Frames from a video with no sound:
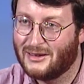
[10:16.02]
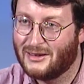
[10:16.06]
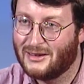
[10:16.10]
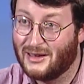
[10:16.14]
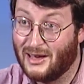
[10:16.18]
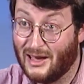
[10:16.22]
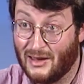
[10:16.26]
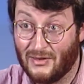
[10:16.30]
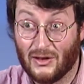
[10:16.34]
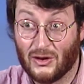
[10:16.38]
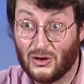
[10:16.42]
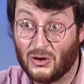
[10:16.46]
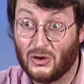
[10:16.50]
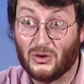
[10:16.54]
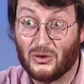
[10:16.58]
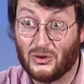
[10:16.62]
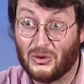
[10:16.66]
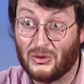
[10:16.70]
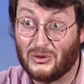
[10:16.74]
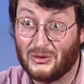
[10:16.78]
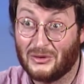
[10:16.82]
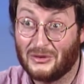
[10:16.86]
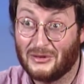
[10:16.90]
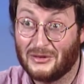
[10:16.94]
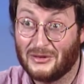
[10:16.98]
and they do.
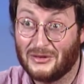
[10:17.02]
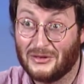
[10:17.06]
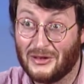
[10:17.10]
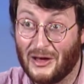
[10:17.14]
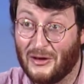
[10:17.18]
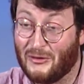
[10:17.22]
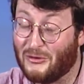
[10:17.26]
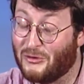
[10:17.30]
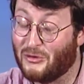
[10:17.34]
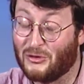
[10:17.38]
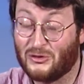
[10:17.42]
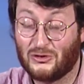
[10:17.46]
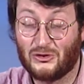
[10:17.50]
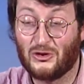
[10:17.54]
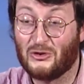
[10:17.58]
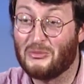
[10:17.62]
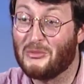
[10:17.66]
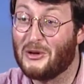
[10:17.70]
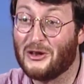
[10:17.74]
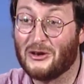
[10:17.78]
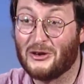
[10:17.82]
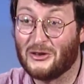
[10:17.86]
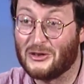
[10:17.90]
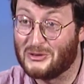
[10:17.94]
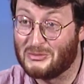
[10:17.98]
They have
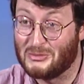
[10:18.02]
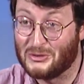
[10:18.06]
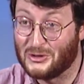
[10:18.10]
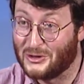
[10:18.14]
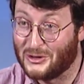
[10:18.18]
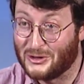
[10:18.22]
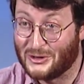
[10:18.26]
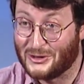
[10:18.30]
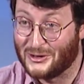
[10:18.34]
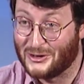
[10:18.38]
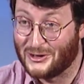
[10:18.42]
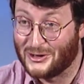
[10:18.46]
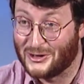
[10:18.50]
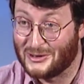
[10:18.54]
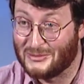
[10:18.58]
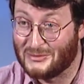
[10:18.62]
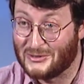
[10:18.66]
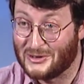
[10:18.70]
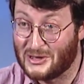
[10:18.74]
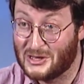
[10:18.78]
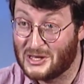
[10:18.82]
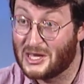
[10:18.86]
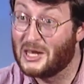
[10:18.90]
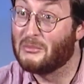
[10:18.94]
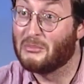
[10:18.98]
tremendous political
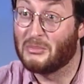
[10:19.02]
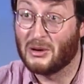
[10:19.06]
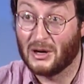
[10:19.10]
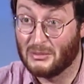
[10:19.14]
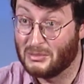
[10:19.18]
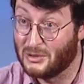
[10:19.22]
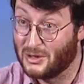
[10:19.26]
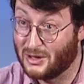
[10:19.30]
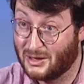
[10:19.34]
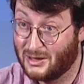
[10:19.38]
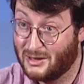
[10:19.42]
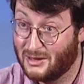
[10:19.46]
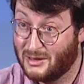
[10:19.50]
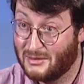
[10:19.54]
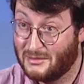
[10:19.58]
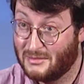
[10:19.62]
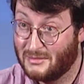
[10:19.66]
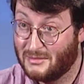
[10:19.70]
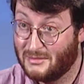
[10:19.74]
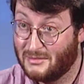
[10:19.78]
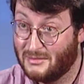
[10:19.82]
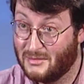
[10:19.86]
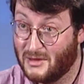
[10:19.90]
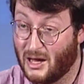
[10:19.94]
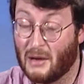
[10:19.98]
arguments in public
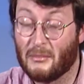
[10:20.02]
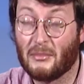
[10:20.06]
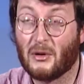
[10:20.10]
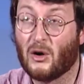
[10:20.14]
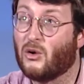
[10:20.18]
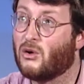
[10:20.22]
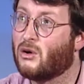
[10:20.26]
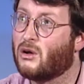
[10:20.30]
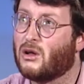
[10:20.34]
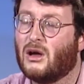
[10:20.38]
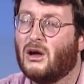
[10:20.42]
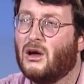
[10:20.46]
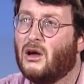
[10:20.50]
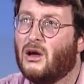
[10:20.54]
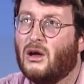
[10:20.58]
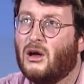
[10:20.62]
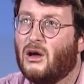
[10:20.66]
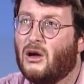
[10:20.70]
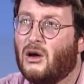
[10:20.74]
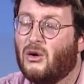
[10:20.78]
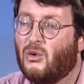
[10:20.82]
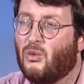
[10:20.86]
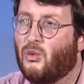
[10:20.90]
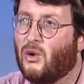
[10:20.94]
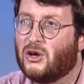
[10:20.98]
about
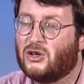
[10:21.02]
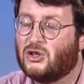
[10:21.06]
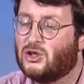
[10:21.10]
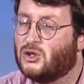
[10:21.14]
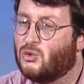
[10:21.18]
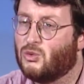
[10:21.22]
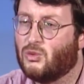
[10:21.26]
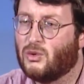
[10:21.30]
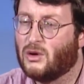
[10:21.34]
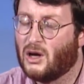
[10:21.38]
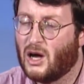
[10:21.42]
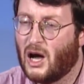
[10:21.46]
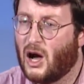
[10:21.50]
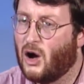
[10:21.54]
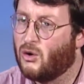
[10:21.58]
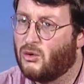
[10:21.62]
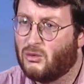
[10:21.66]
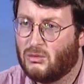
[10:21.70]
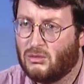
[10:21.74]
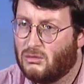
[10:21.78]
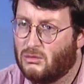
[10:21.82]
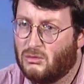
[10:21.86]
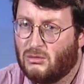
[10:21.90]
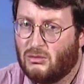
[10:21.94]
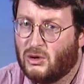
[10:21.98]
what
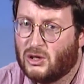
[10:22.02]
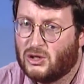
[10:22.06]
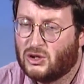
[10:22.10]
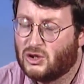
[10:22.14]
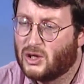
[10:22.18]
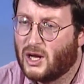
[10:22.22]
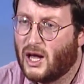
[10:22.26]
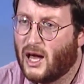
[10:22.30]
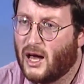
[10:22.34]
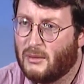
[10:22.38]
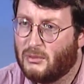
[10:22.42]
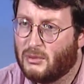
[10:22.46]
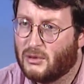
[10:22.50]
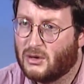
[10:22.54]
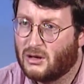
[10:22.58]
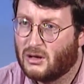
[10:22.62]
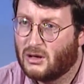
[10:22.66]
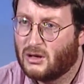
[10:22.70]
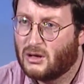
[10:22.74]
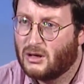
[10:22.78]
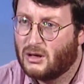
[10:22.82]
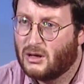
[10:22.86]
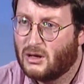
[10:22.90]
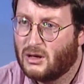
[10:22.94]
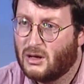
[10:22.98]
should happen.
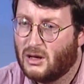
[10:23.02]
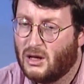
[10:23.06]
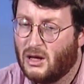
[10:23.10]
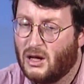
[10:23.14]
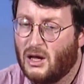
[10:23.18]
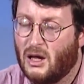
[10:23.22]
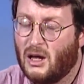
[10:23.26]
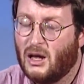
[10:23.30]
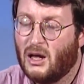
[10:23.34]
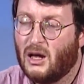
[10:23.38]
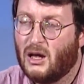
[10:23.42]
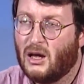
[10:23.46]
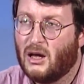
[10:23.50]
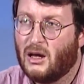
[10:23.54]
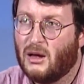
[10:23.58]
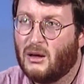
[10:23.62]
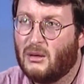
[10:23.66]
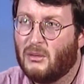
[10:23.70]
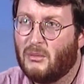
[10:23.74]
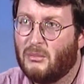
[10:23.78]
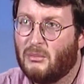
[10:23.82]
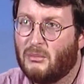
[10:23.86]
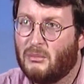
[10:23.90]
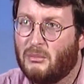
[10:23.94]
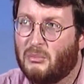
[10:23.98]

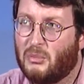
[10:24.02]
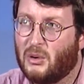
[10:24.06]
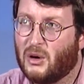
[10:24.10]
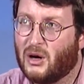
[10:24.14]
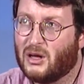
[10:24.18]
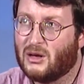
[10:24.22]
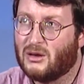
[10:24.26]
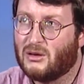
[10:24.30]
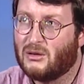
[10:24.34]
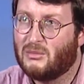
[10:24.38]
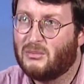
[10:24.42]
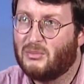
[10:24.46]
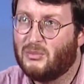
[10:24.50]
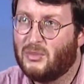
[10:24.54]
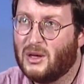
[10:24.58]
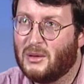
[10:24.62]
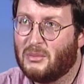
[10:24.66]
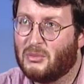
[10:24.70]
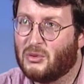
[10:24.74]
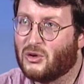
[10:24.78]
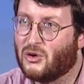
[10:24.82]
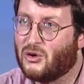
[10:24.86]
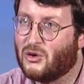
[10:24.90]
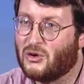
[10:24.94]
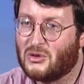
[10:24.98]
But
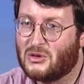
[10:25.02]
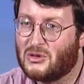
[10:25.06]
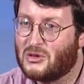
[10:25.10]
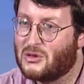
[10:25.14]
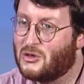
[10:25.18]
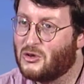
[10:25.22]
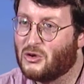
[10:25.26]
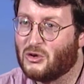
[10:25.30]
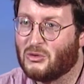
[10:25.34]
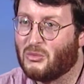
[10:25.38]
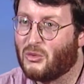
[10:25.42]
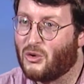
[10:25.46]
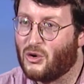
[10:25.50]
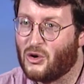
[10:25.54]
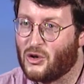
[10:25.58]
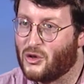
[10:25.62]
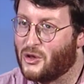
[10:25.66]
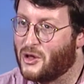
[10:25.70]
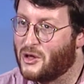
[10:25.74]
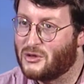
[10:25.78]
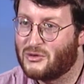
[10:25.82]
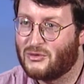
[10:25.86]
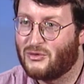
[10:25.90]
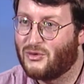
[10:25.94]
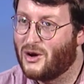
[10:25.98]
people are still more or
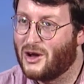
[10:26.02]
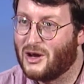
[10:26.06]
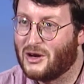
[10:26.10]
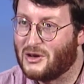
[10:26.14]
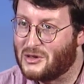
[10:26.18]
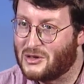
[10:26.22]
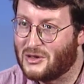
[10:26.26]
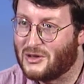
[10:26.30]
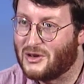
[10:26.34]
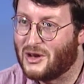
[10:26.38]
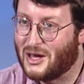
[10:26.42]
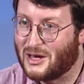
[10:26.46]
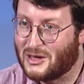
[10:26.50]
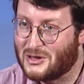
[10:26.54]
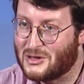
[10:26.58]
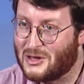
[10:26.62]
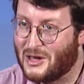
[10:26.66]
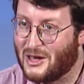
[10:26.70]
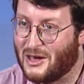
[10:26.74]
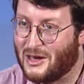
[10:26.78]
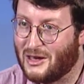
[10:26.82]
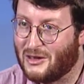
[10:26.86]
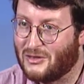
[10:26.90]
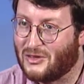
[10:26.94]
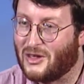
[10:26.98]
less friends the next
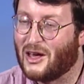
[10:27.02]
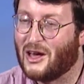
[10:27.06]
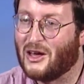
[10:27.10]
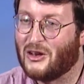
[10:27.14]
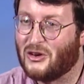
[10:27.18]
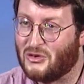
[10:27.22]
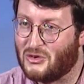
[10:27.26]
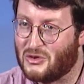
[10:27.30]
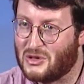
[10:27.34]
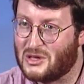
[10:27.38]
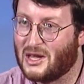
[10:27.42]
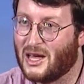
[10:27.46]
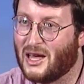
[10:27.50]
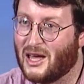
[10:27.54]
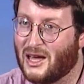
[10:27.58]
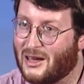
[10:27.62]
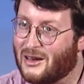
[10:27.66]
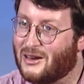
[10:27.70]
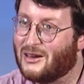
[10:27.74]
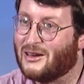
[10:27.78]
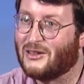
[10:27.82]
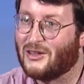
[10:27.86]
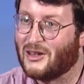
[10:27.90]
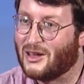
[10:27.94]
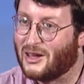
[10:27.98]
day. They
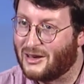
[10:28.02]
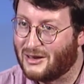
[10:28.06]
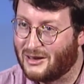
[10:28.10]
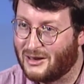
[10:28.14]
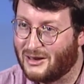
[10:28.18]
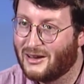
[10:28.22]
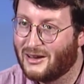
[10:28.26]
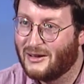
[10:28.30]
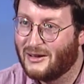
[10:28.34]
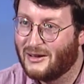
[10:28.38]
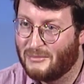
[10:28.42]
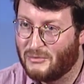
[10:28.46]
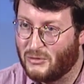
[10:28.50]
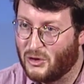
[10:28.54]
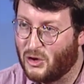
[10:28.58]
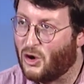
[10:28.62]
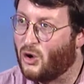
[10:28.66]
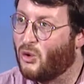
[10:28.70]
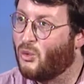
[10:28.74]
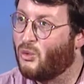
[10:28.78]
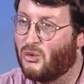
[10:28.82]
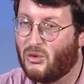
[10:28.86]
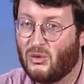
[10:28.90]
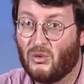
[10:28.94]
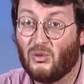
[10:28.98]
understand that, you
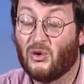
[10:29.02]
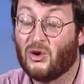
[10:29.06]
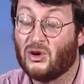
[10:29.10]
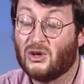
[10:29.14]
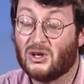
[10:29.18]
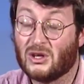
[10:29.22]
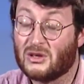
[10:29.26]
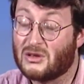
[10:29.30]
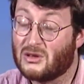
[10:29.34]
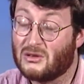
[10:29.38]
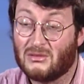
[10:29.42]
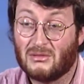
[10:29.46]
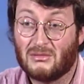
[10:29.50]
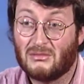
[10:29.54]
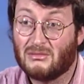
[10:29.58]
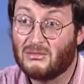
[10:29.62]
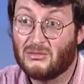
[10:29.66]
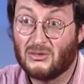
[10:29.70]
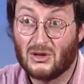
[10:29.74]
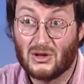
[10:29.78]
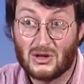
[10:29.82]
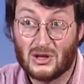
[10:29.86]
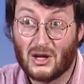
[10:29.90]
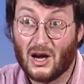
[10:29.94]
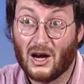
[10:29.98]
know, we're just
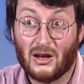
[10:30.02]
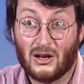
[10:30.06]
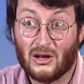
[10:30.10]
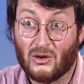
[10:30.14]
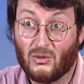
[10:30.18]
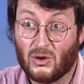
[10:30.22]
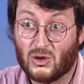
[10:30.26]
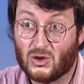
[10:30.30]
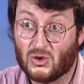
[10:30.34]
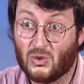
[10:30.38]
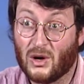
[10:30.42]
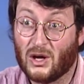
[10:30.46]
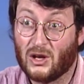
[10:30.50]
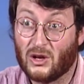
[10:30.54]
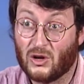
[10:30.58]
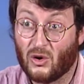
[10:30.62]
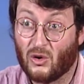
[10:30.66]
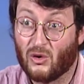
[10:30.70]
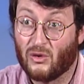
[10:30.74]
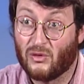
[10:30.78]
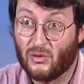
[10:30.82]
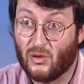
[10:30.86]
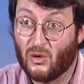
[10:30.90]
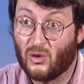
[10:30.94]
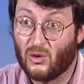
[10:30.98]
deciding which way to go
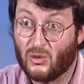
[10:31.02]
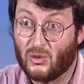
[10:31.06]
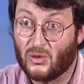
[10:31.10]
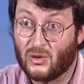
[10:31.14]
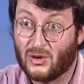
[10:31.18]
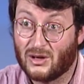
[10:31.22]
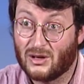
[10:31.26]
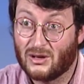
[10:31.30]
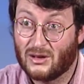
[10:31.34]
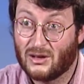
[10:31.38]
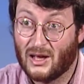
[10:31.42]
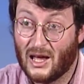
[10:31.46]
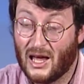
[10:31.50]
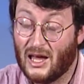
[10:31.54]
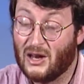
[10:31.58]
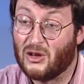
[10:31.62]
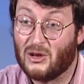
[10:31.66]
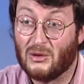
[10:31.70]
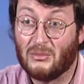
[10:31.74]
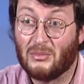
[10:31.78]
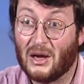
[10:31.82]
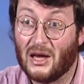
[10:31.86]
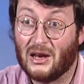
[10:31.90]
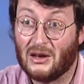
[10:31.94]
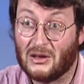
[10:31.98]
forward, and
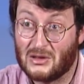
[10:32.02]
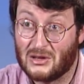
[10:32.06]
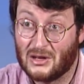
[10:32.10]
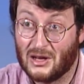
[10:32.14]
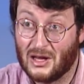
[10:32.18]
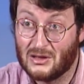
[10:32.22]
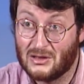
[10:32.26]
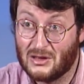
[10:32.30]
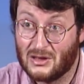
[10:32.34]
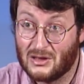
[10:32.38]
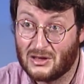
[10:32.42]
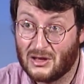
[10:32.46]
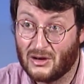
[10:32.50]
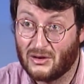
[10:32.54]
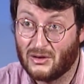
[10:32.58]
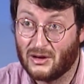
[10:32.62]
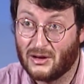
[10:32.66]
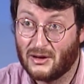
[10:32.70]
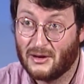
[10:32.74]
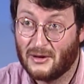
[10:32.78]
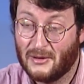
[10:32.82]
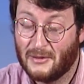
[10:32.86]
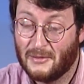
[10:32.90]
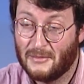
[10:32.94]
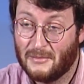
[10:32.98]
debate is necessary.
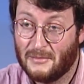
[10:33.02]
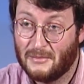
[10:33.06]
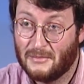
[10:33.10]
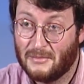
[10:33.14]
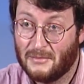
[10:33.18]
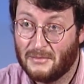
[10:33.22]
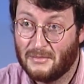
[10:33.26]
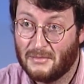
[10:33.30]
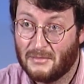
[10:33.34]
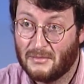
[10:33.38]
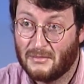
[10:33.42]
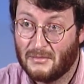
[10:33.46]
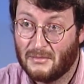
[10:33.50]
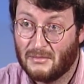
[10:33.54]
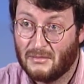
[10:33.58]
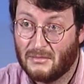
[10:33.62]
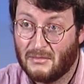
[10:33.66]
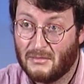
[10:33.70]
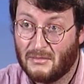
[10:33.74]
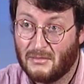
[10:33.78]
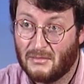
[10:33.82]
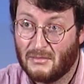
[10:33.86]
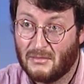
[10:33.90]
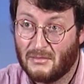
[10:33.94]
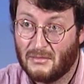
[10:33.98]
All of the elected politicians
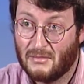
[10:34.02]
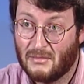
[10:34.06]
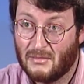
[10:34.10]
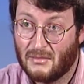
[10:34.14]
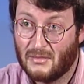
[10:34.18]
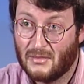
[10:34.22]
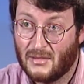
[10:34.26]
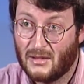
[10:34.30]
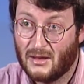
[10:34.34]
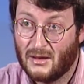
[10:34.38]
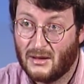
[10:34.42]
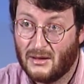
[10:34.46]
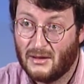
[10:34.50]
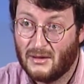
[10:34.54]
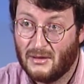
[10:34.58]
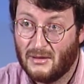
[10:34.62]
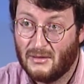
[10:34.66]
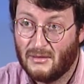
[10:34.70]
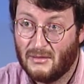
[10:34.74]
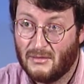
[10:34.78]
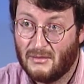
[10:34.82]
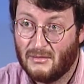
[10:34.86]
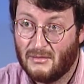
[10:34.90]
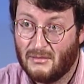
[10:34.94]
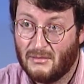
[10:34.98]
know each other
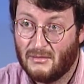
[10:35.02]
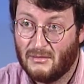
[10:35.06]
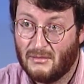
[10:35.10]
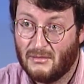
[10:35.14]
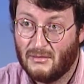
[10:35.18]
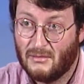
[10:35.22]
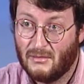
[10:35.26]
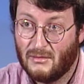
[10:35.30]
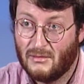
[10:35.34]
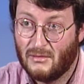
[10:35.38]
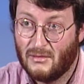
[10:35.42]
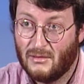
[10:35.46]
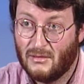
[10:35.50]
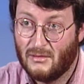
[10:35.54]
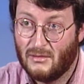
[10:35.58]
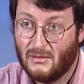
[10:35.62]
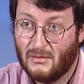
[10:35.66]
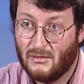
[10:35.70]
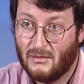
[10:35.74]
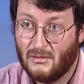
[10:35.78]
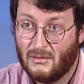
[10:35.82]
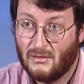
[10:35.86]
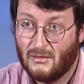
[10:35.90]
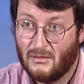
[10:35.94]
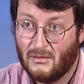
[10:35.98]
quite well
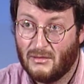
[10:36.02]
personally.